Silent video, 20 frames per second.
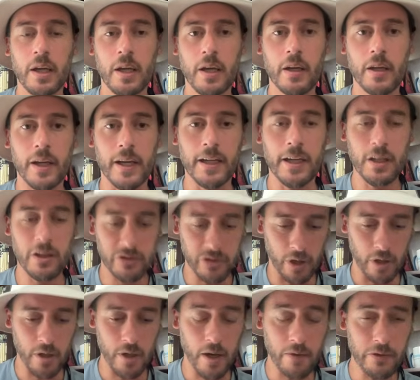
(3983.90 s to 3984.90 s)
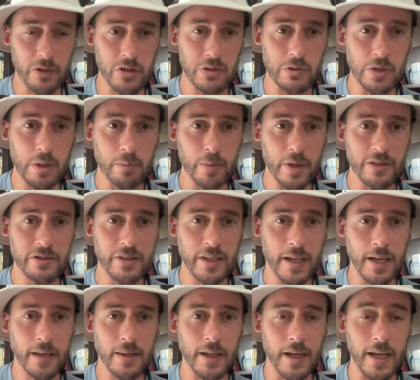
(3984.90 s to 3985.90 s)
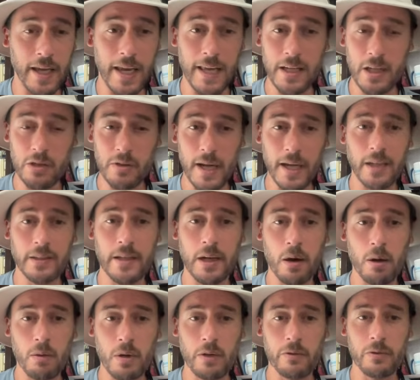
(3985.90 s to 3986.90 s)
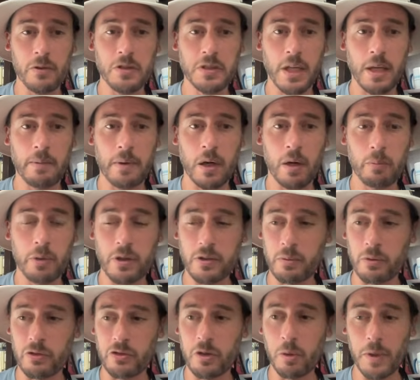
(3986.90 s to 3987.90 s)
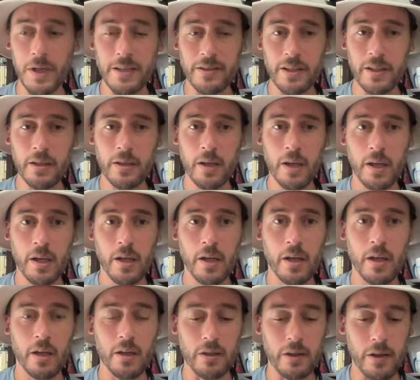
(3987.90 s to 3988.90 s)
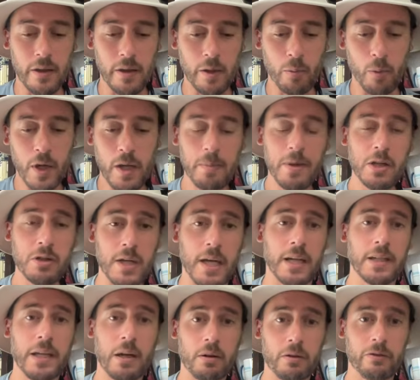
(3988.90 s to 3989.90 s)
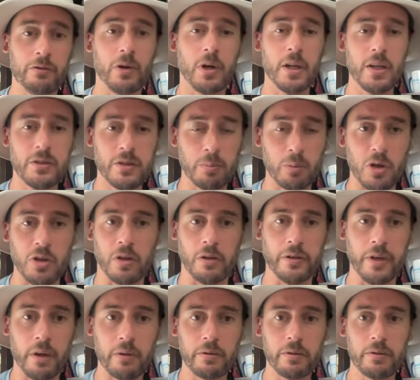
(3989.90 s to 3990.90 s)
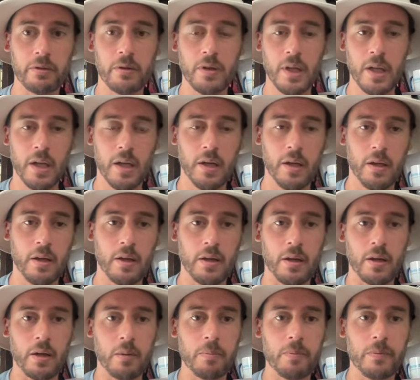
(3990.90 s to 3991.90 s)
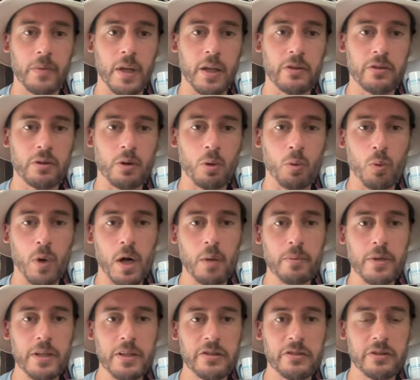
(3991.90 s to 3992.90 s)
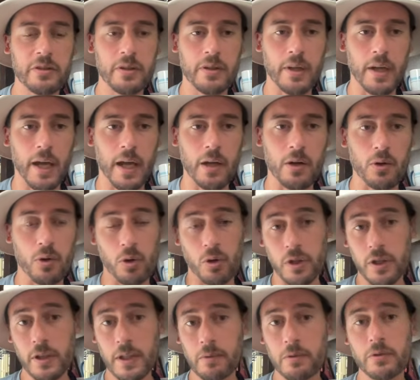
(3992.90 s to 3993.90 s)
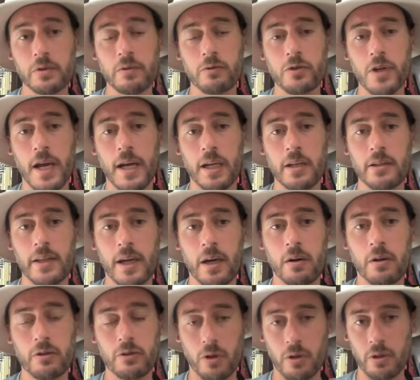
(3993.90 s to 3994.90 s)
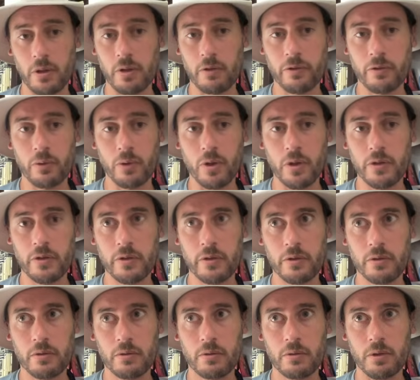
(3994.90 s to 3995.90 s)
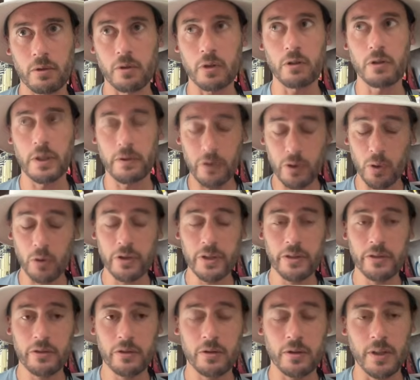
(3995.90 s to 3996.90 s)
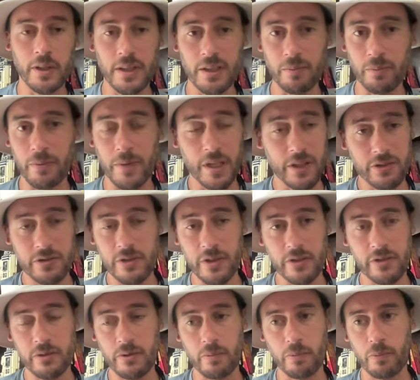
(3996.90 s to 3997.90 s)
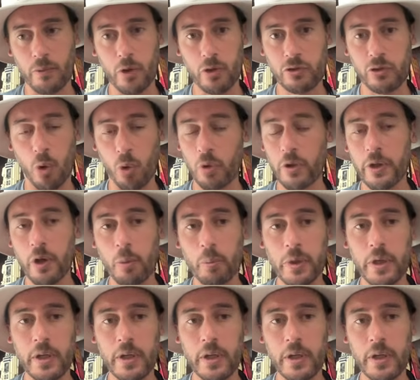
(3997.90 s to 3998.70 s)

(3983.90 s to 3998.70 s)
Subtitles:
I kind of started off the stream by saying that I hated Dragon Tower when it first came out because it was too easy. The way to make Dragon Tower fun is to push yourself. And so Werebeast at early levels of Dragon Tower, earlier floors, earlier difficulties, is just totally OP.